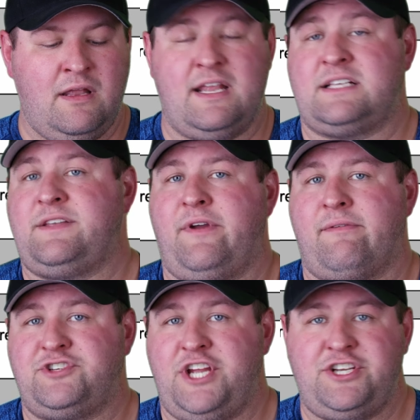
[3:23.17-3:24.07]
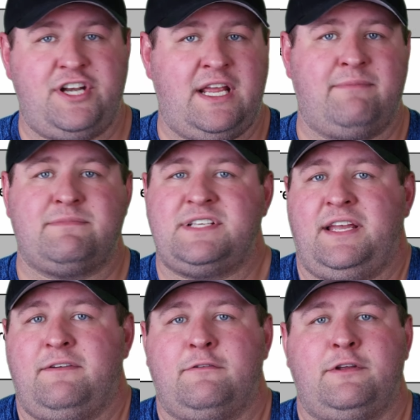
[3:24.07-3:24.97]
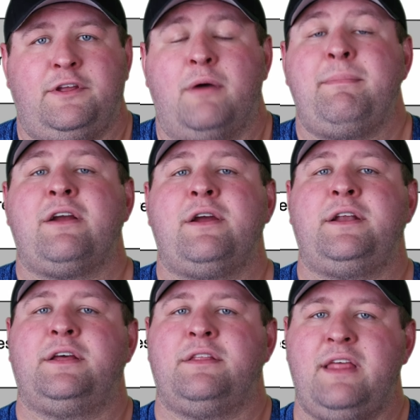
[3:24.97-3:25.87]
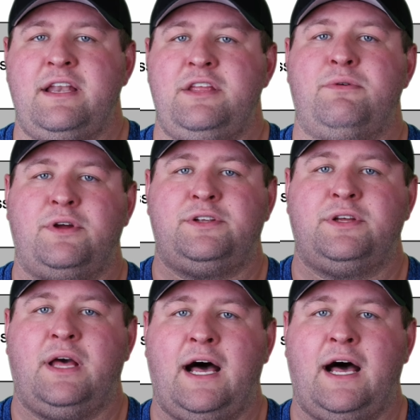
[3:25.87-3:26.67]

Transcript: Next, if you ever change your name, say you got married, then you would